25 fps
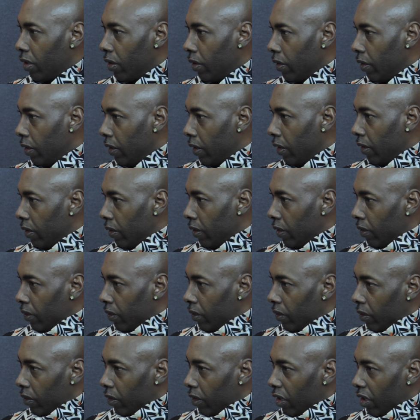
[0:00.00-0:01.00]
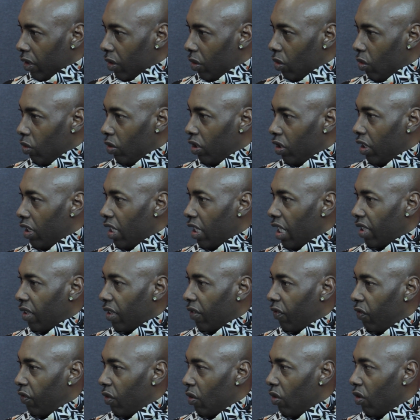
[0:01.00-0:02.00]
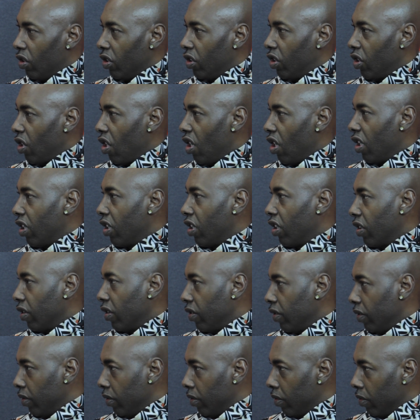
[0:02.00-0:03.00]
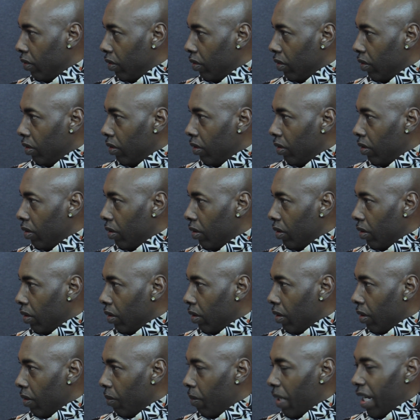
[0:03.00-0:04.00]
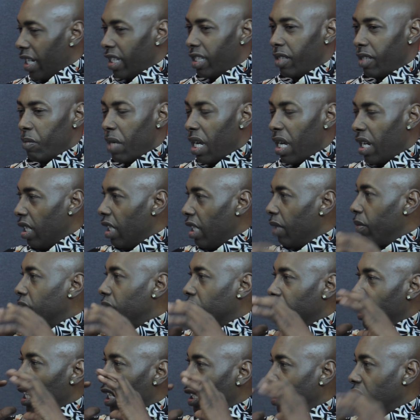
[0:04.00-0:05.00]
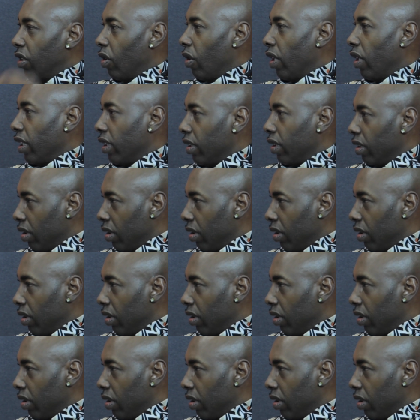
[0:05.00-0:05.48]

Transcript: And Gucci got the full jogger. Imagine my lips in that joint.